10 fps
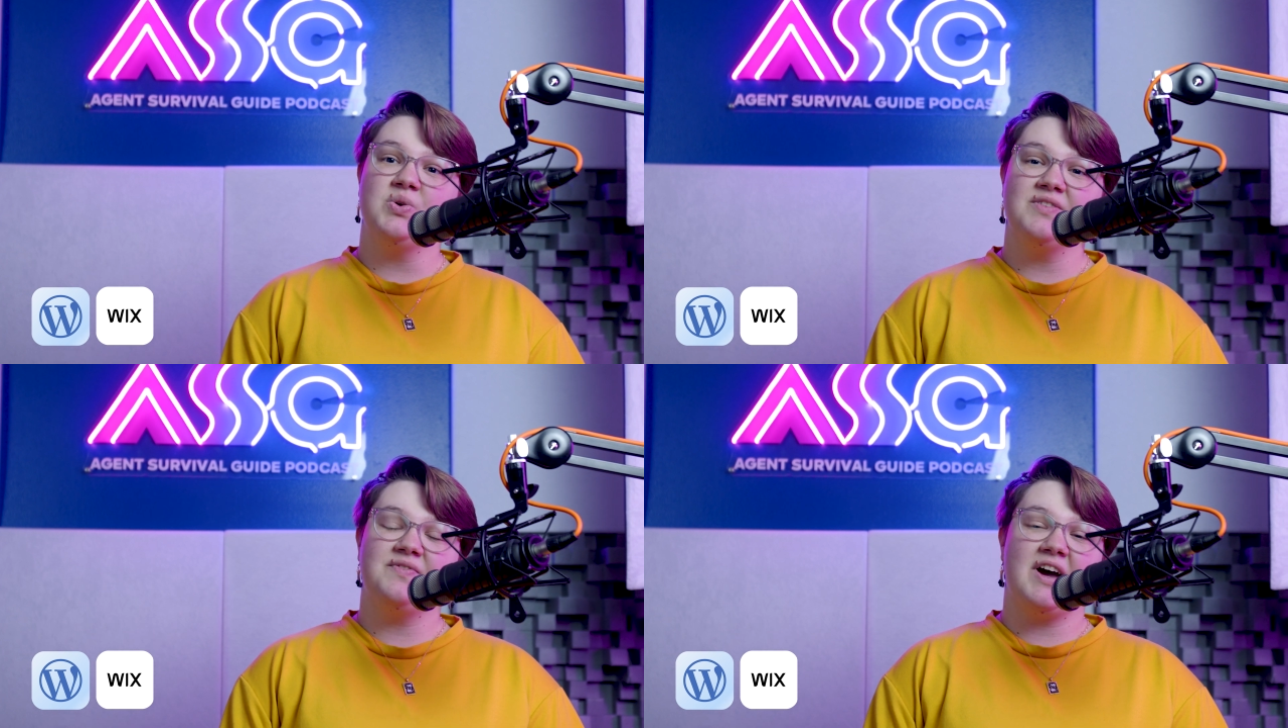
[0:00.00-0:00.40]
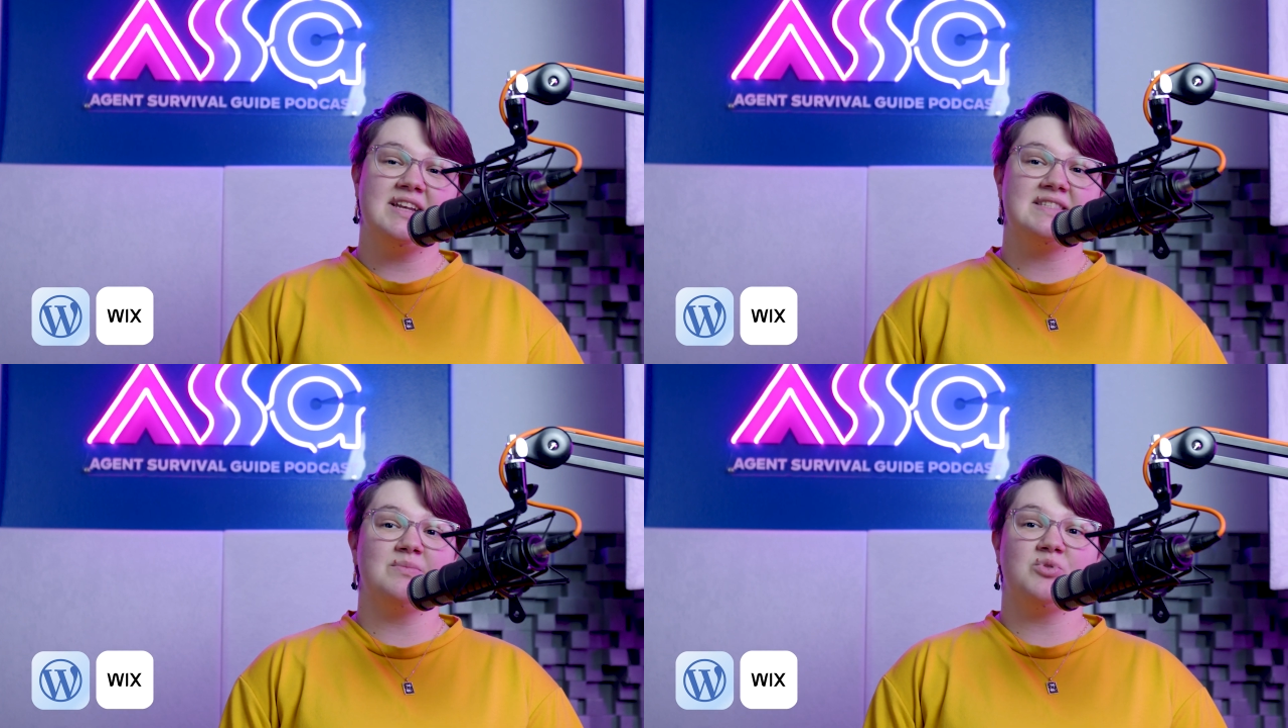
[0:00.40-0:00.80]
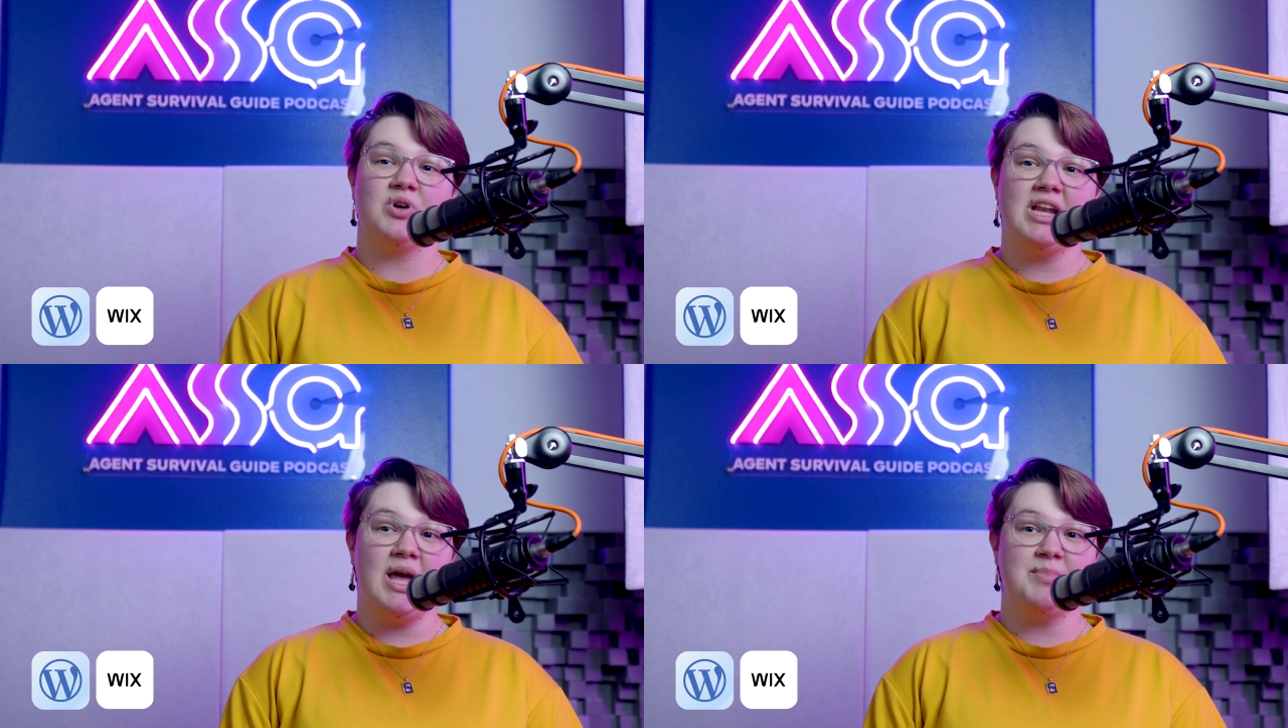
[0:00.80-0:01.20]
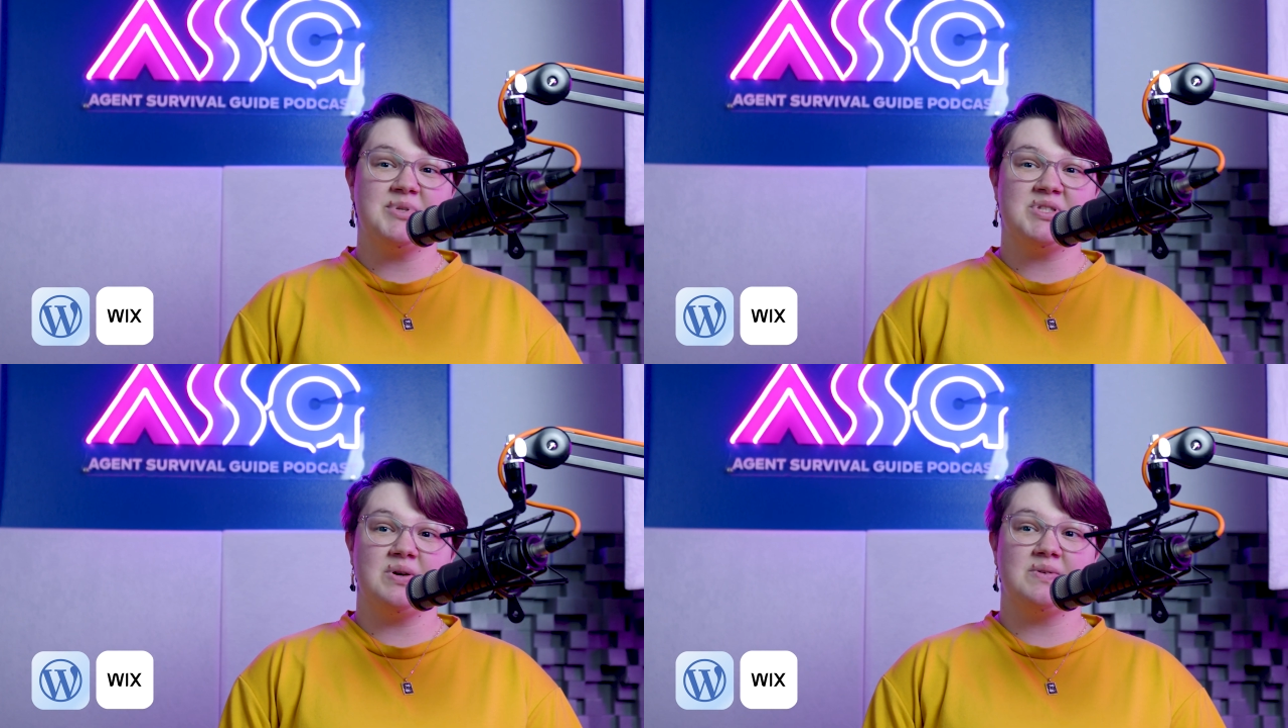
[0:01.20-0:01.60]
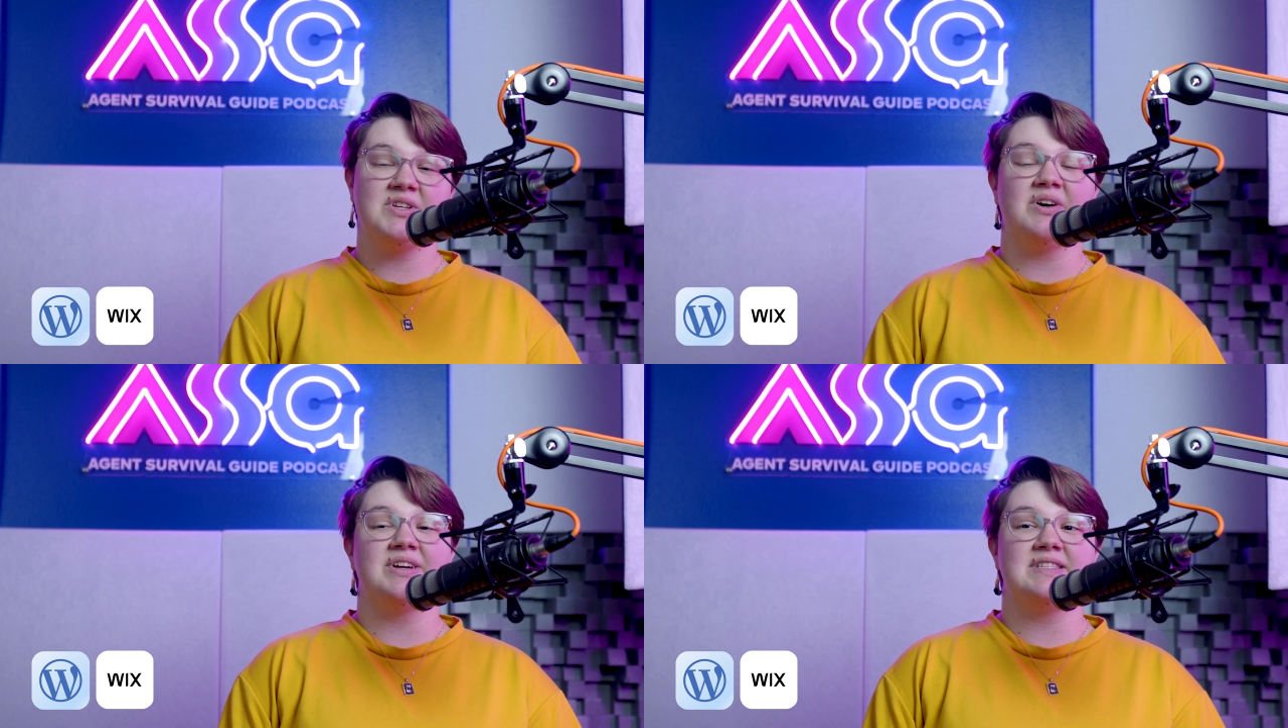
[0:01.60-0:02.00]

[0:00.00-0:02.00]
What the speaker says: You can find some great episodes